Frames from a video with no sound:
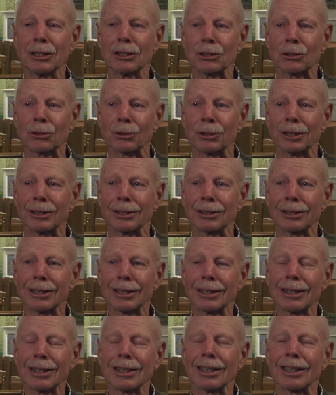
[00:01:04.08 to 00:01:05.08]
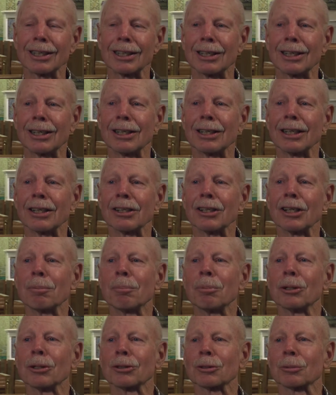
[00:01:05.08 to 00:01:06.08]
Street, and they
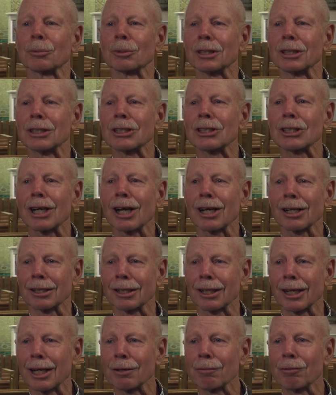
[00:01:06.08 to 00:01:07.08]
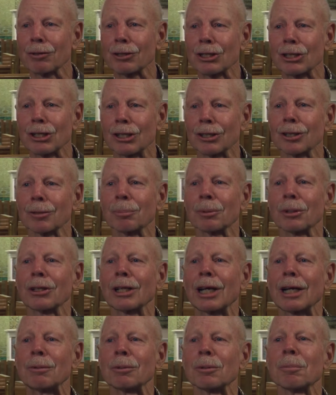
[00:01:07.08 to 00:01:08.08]
built a really solid edifice here, but
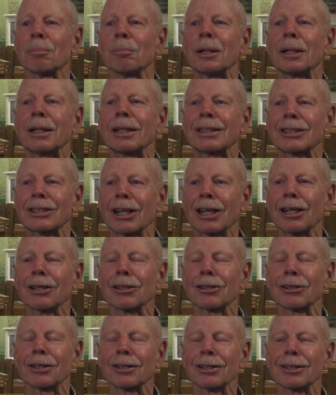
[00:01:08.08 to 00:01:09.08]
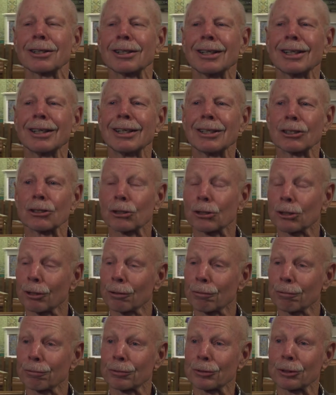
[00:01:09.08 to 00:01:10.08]
they were taking their
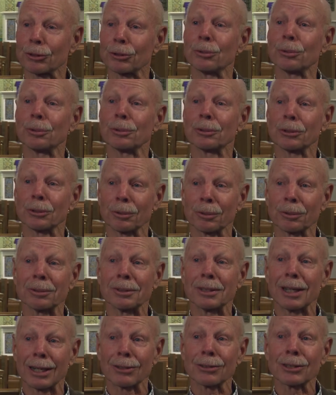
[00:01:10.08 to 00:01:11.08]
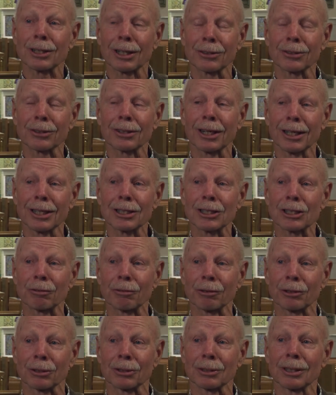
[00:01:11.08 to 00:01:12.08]
turf to downtown
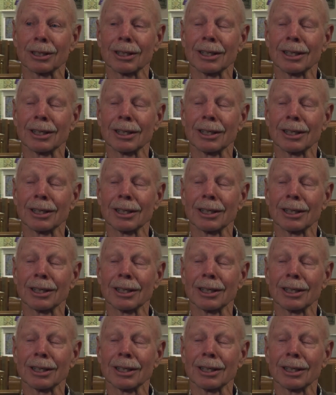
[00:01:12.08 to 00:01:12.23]
Catonsville.